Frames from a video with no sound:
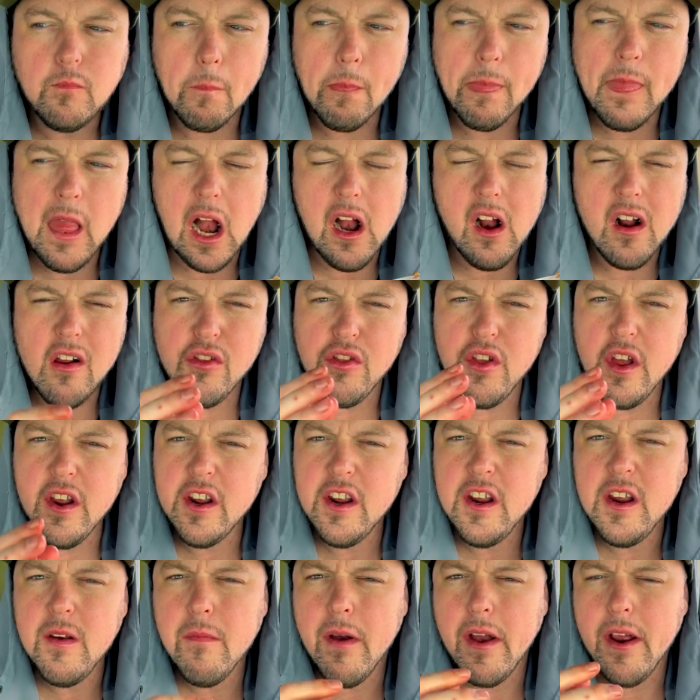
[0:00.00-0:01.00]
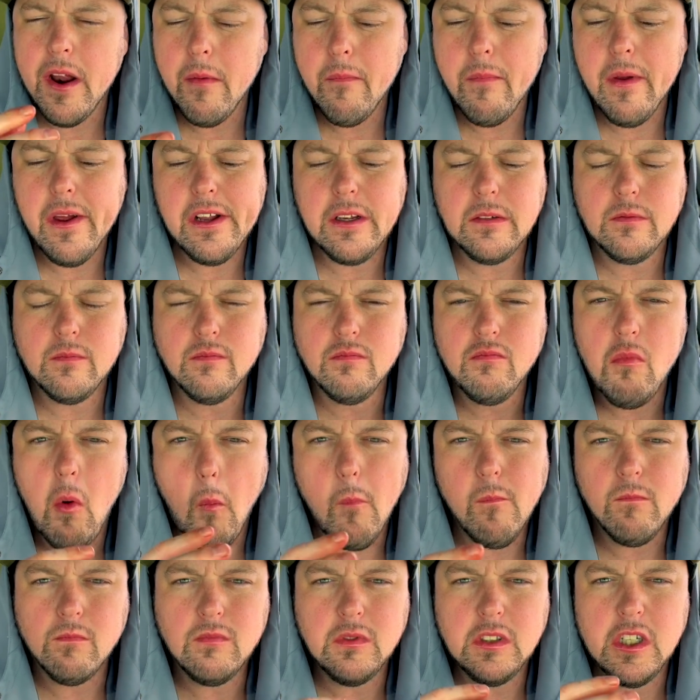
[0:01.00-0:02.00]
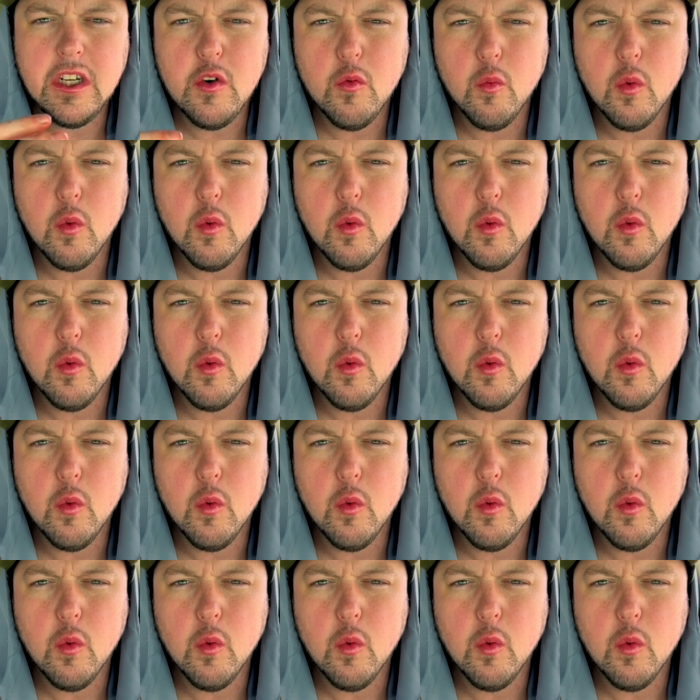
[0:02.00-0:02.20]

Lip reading: And I think he might have been in